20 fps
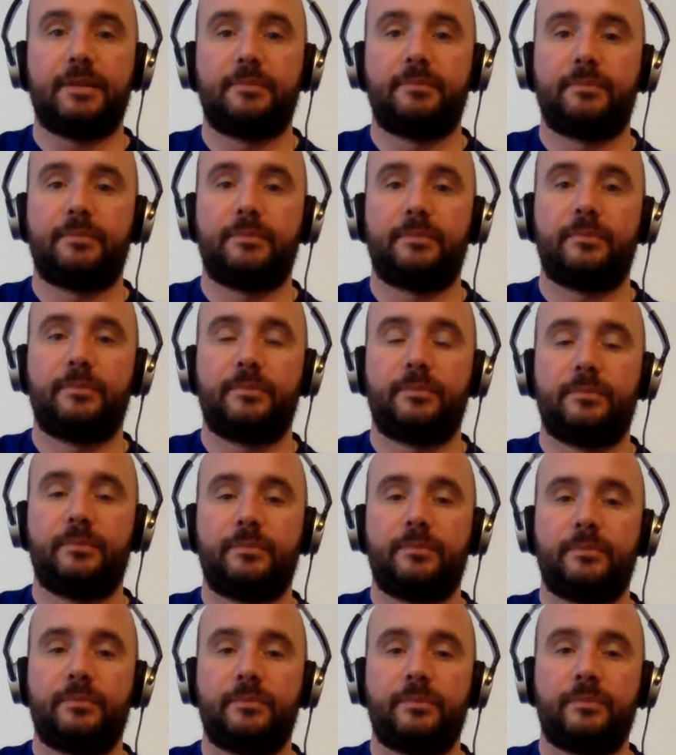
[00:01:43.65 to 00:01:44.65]

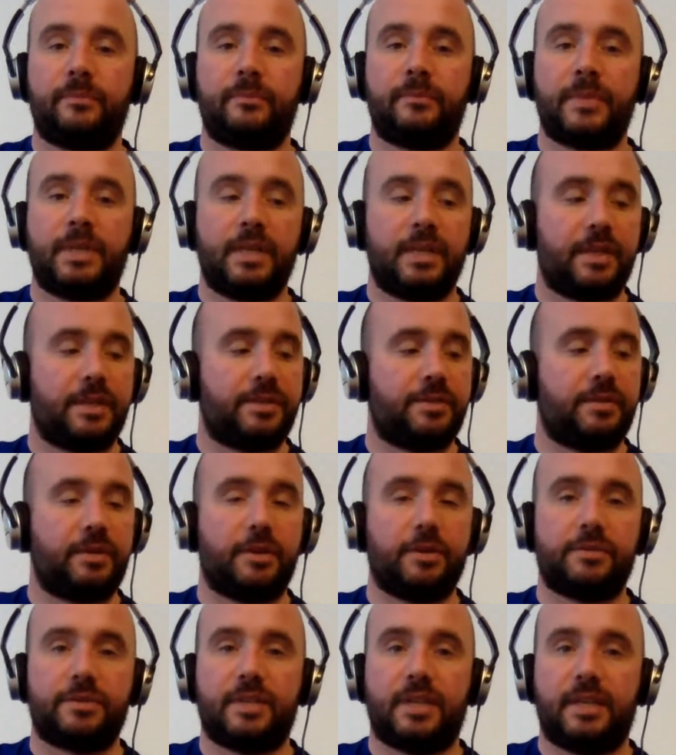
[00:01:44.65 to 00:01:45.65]
So it
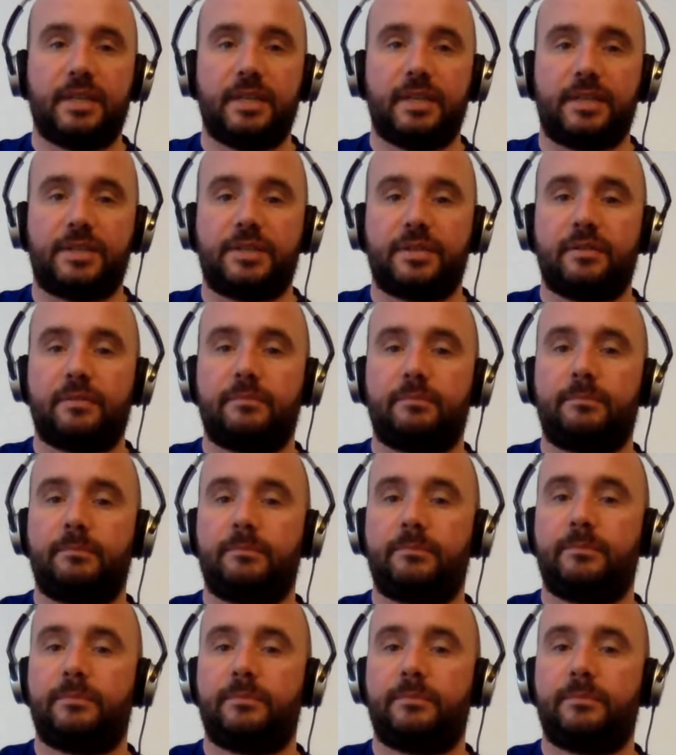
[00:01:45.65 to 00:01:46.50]
goes like this. And